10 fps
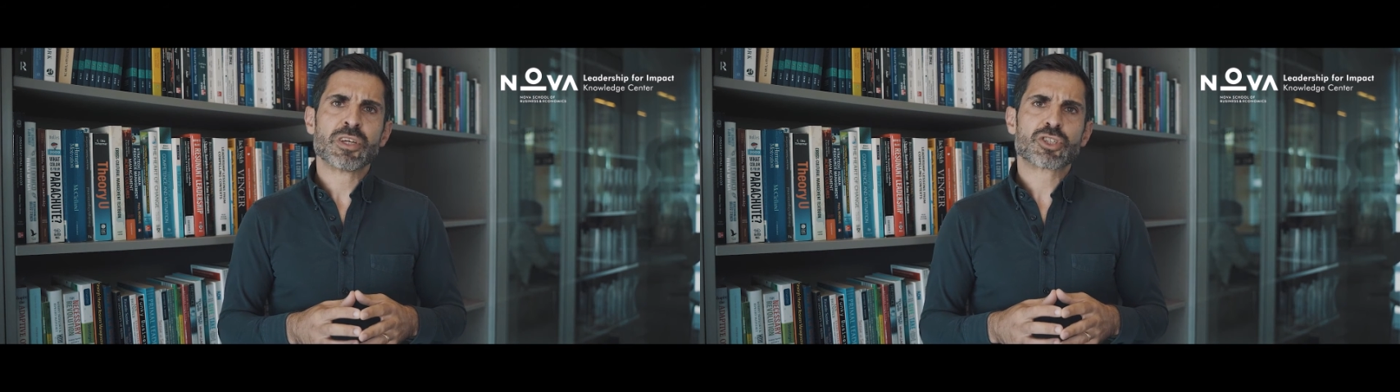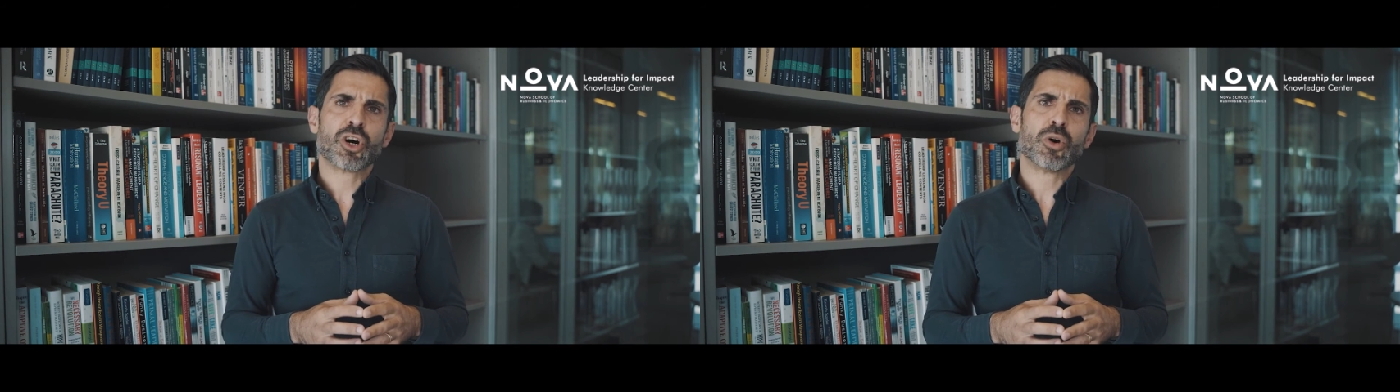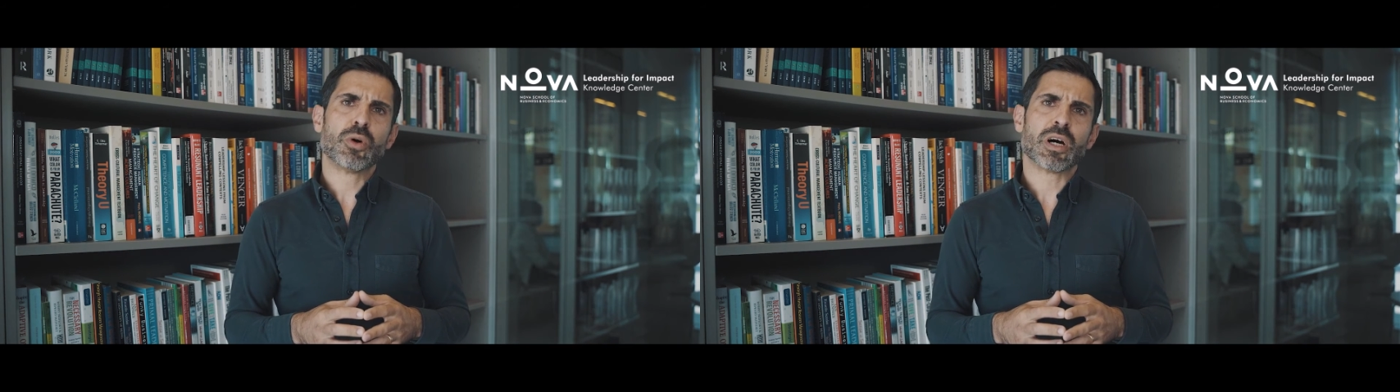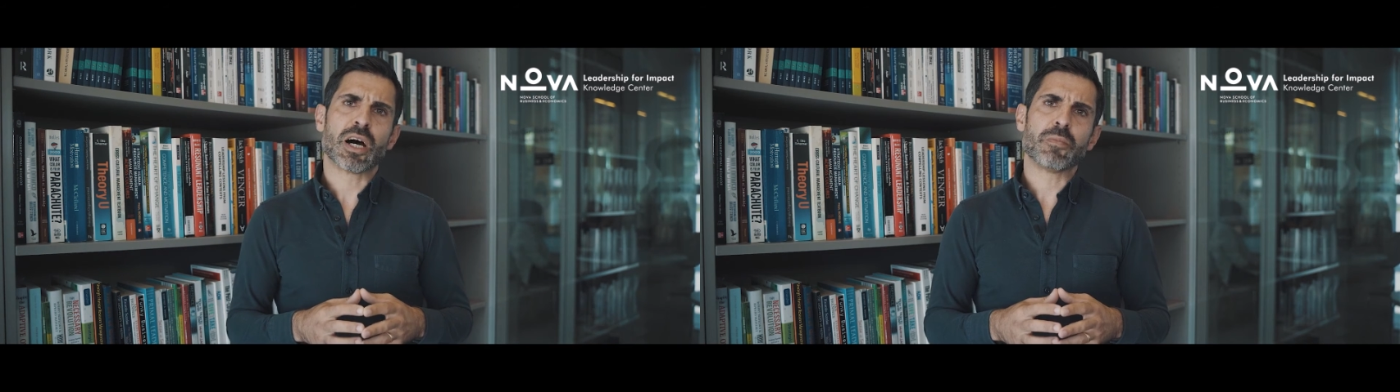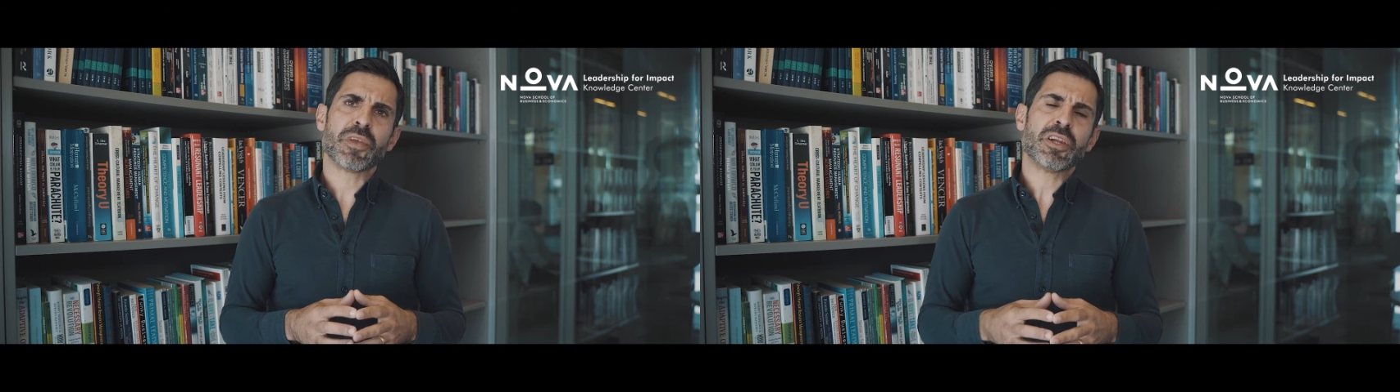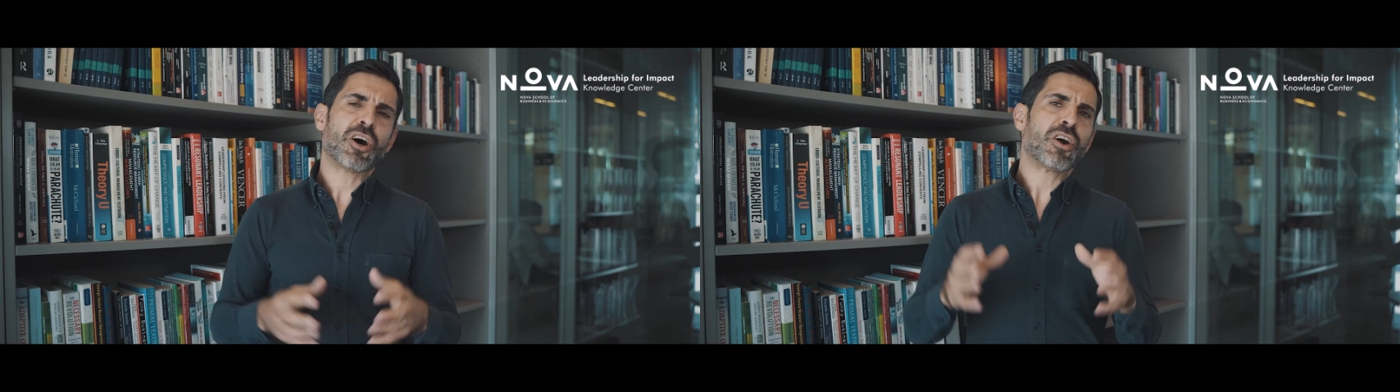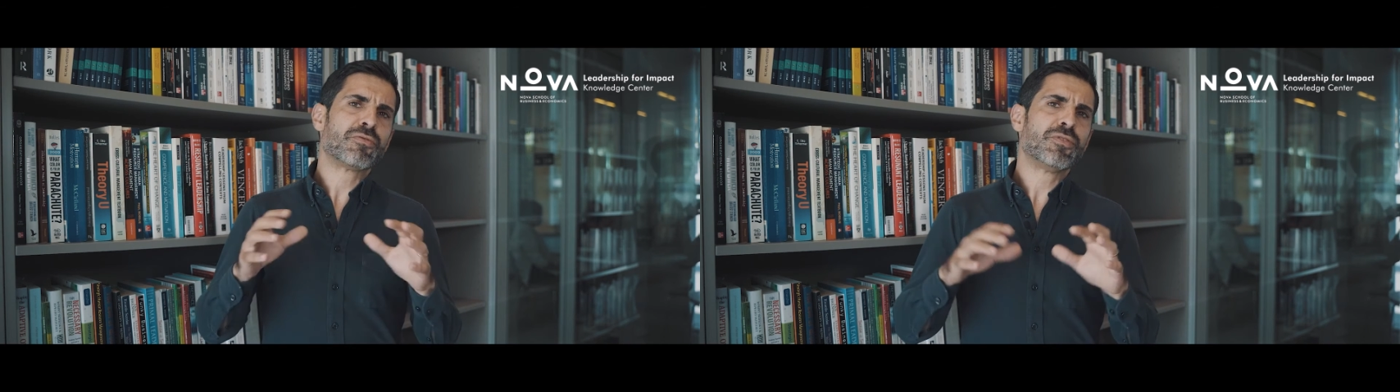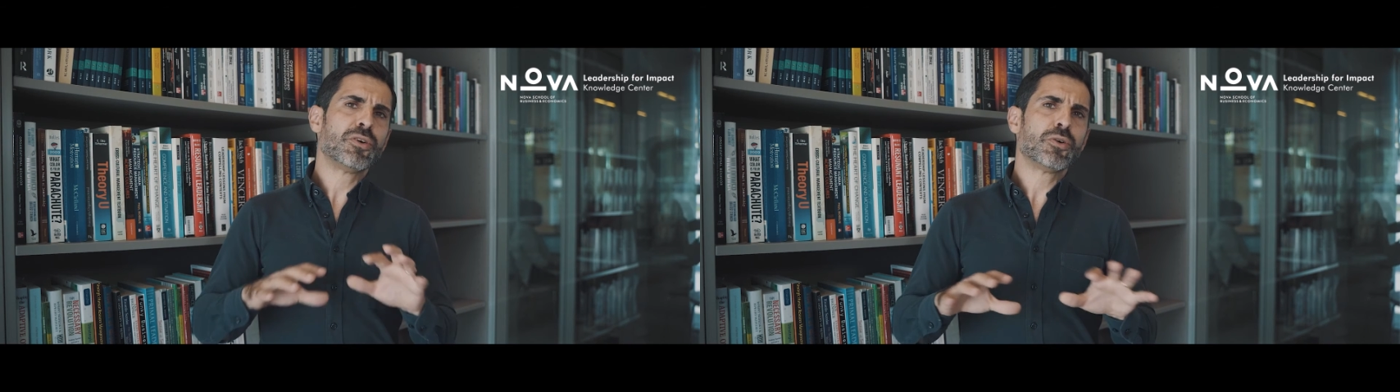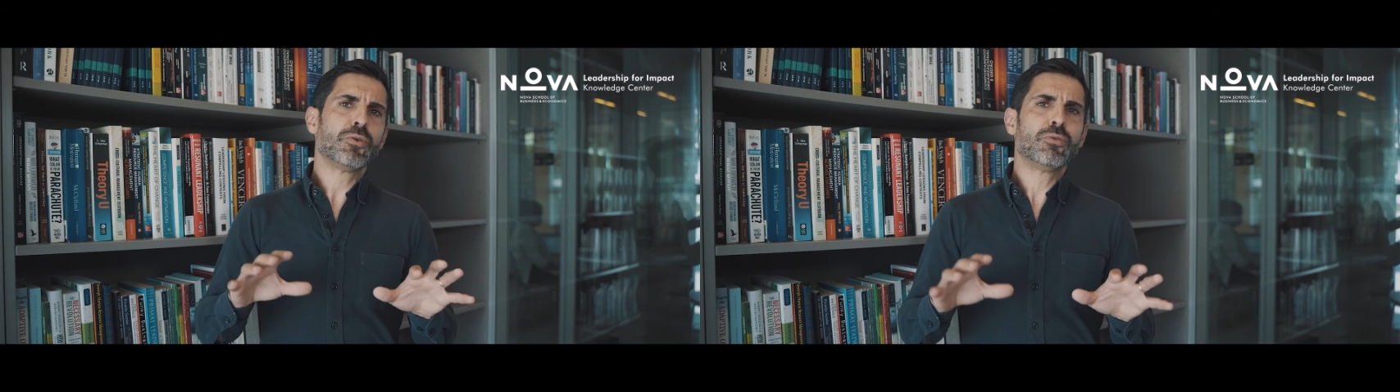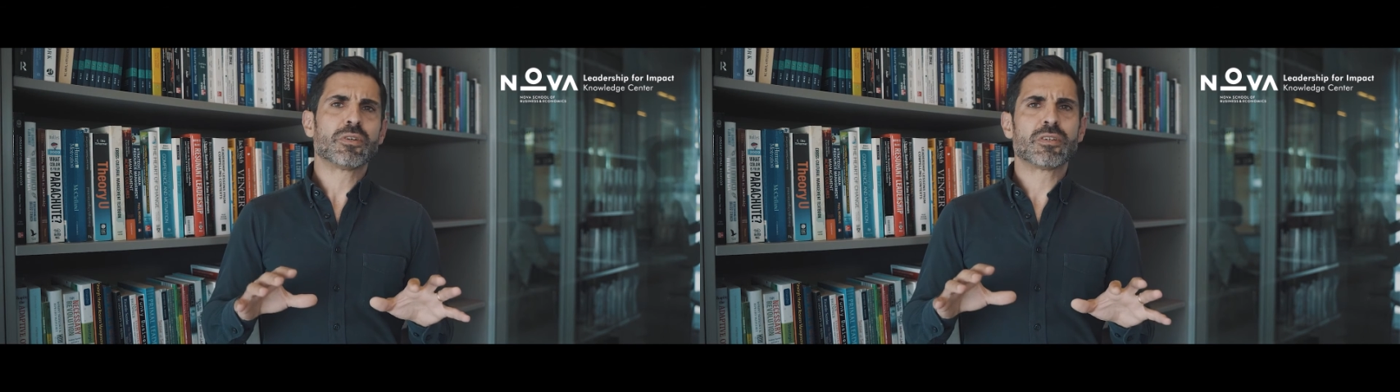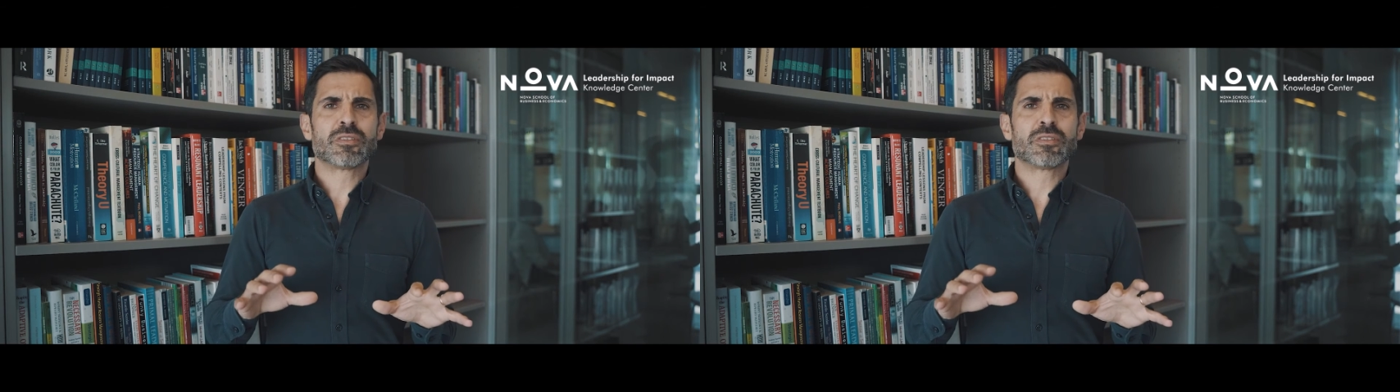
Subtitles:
So in our view,